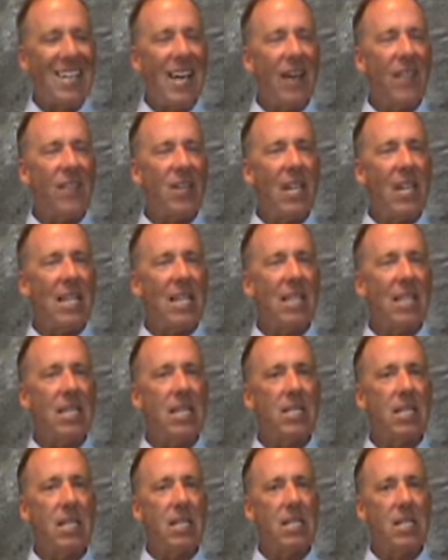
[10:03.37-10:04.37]
indefinitely
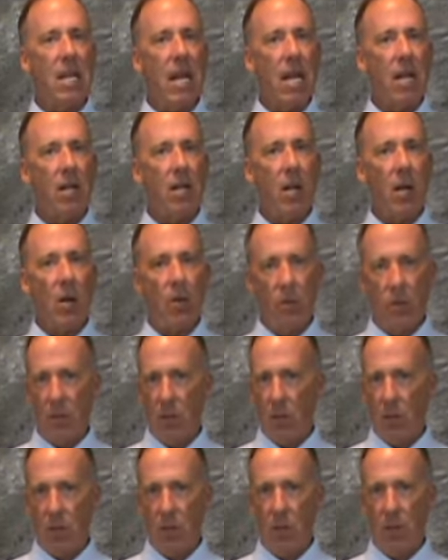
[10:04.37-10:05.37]
sustained
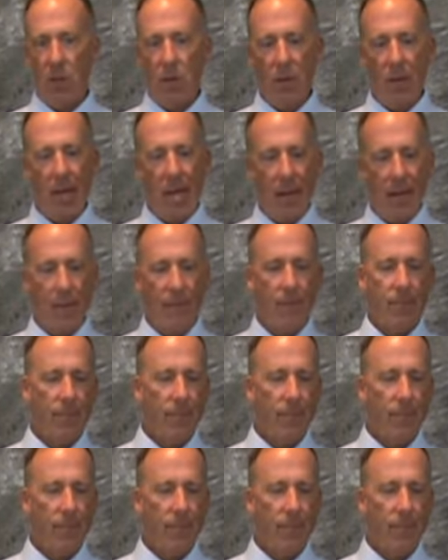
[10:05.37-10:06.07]
note. Know that.